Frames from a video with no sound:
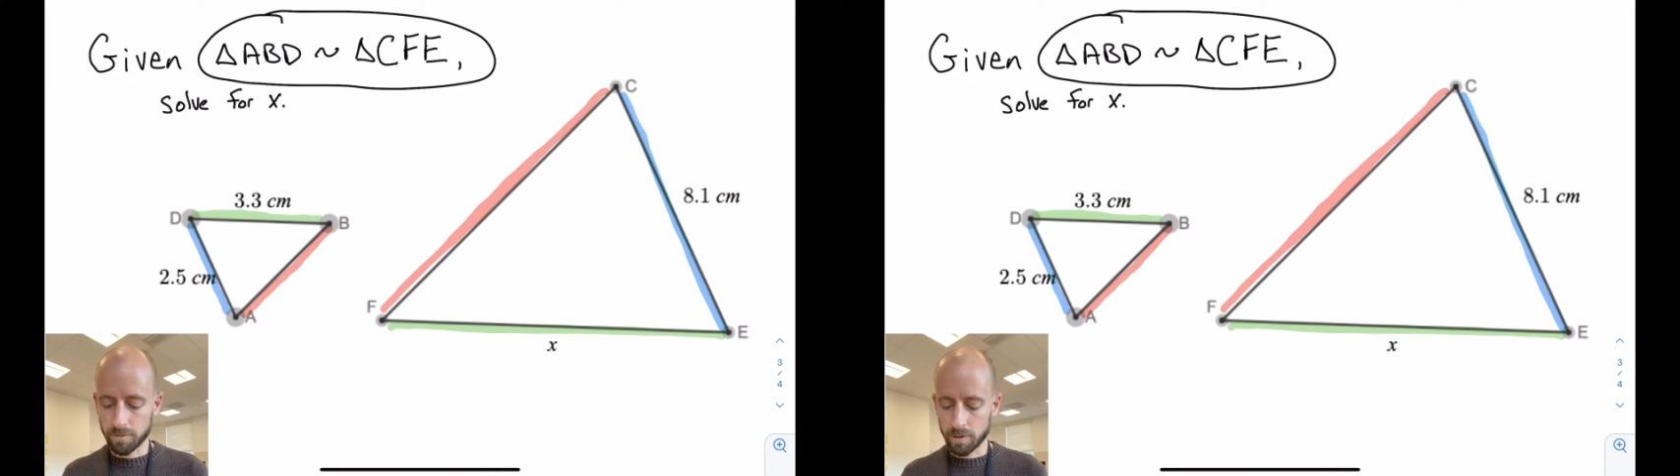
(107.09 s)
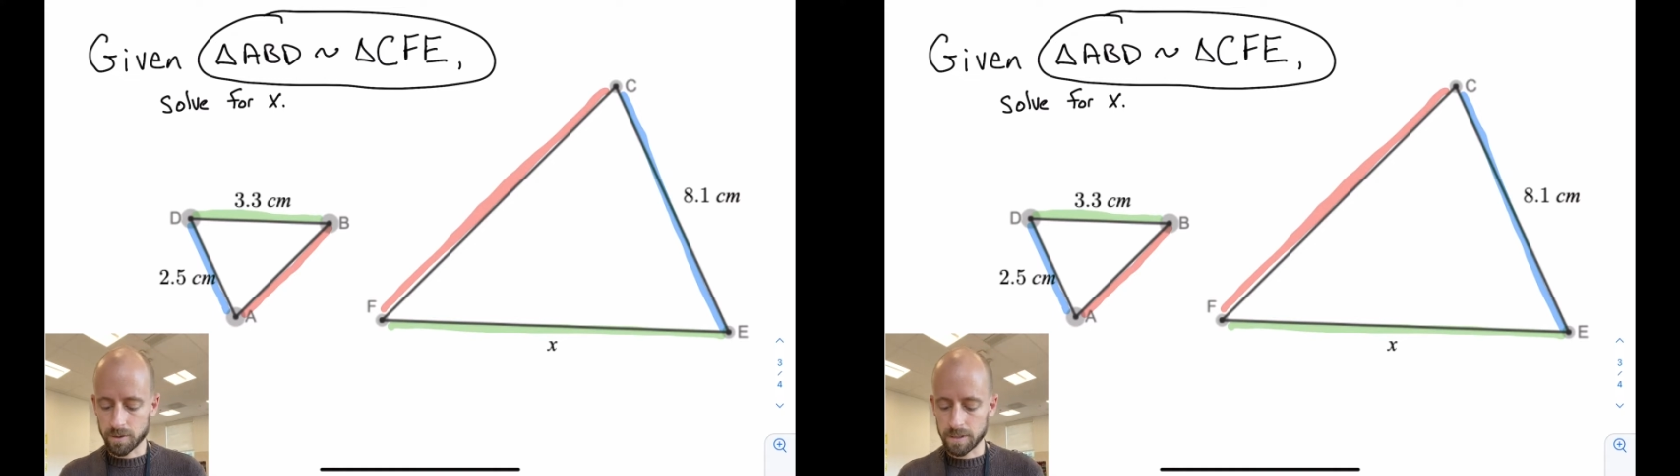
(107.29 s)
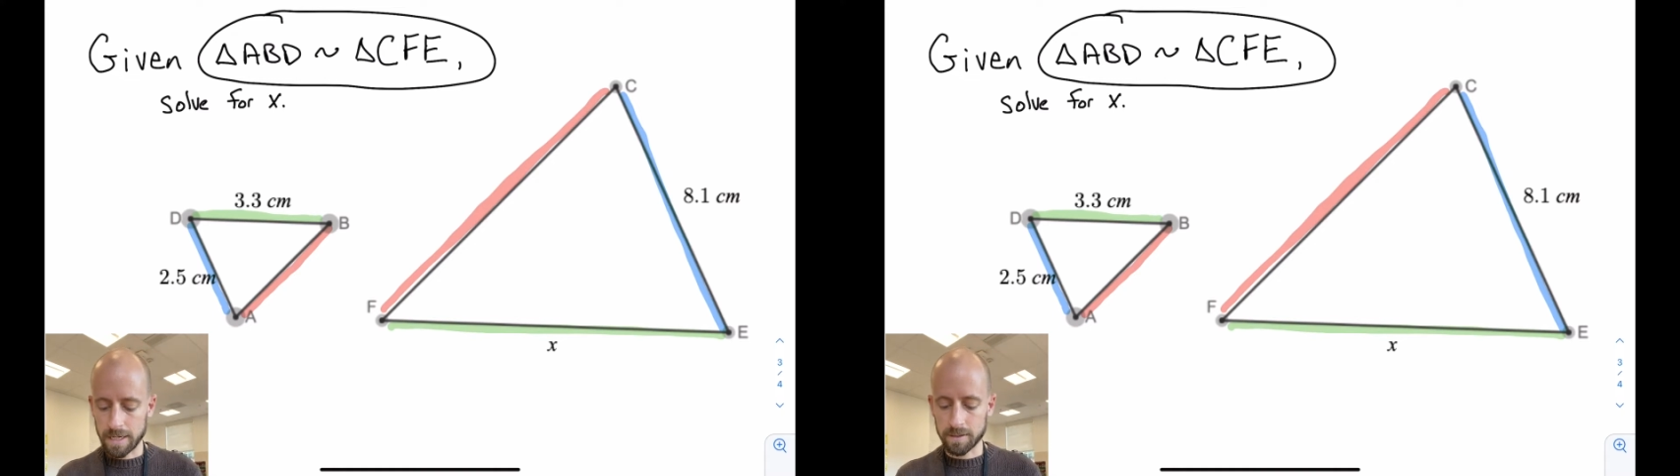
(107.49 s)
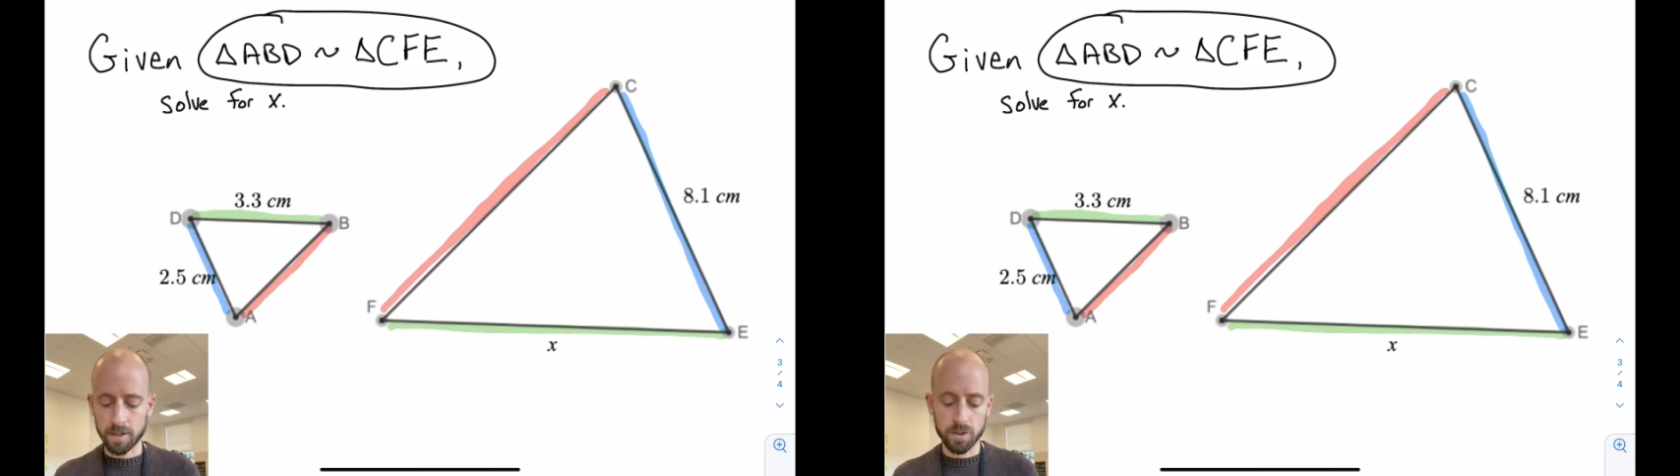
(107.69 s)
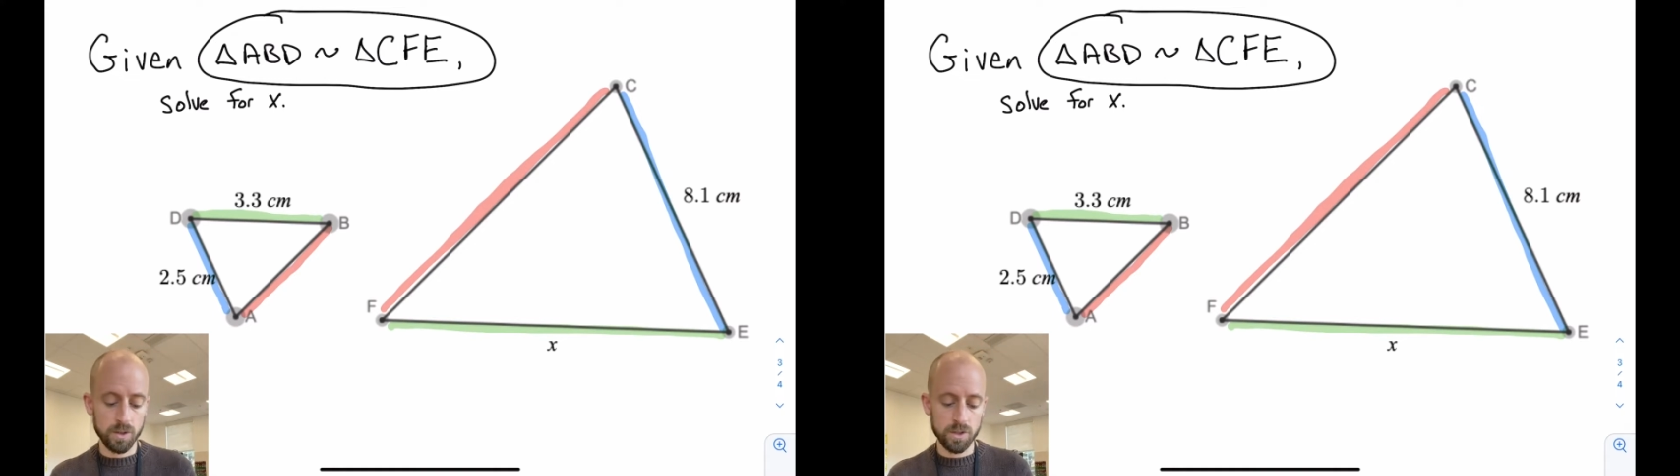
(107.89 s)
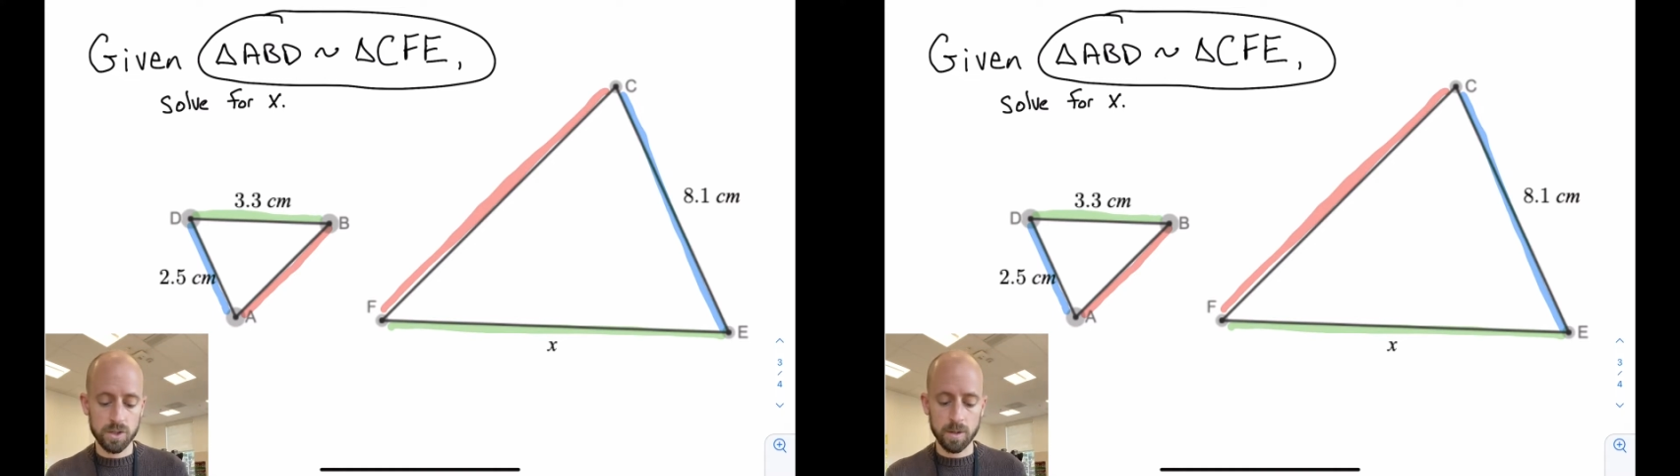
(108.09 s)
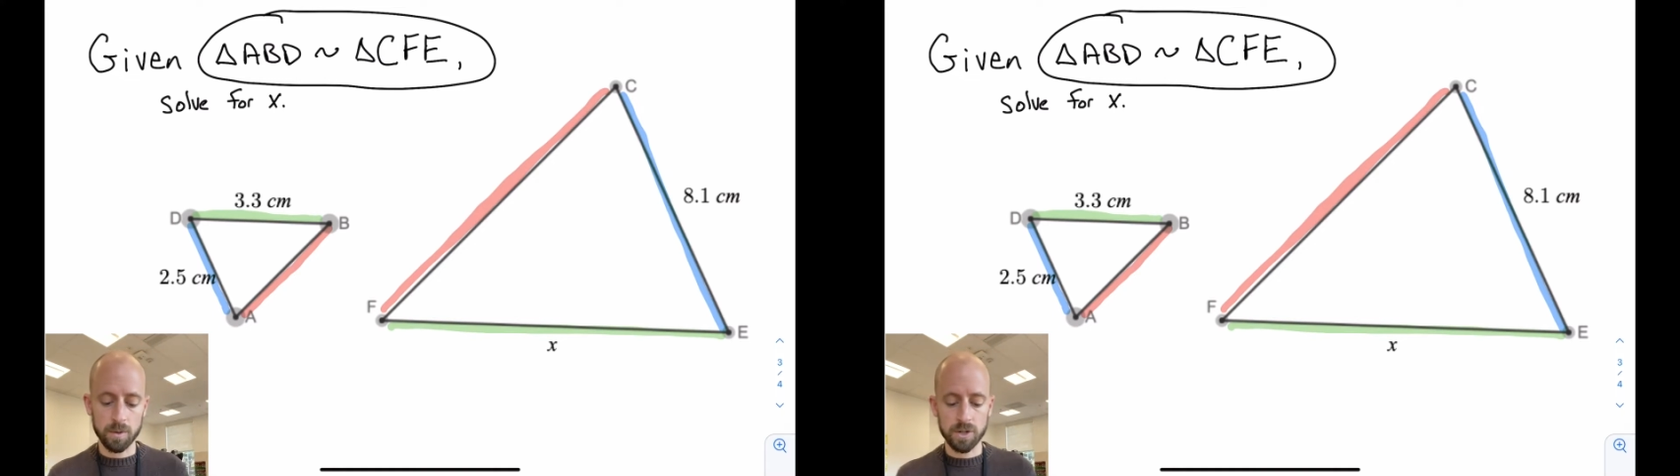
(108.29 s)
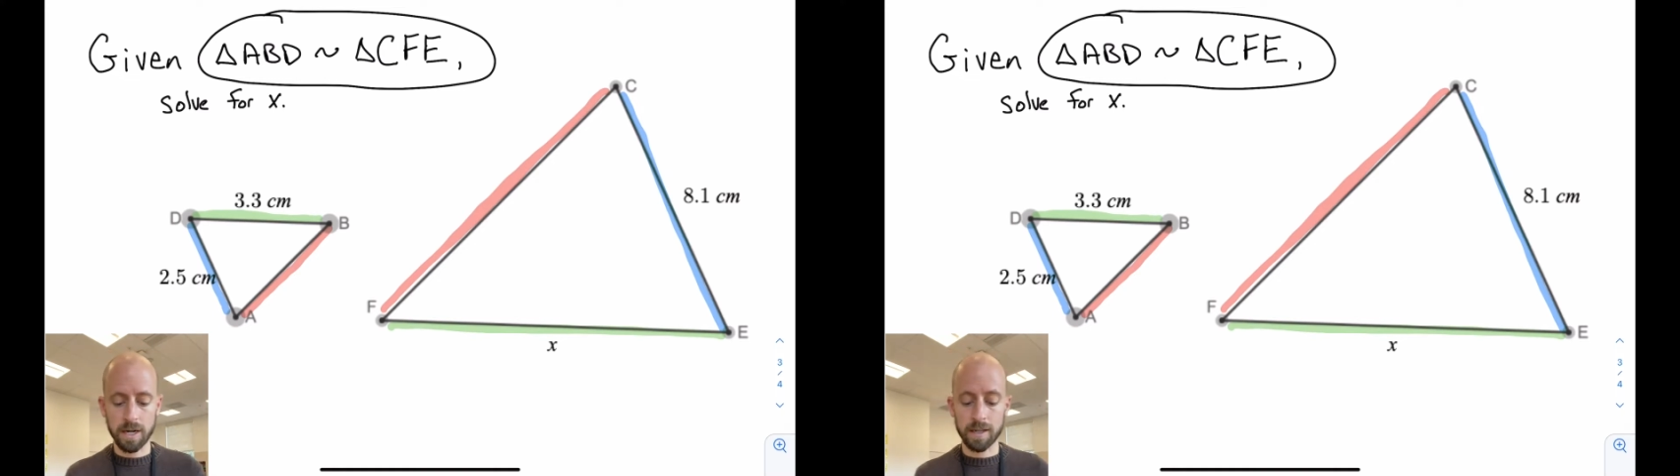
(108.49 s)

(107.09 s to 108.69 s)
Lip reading: first and last letter. So you can just double check.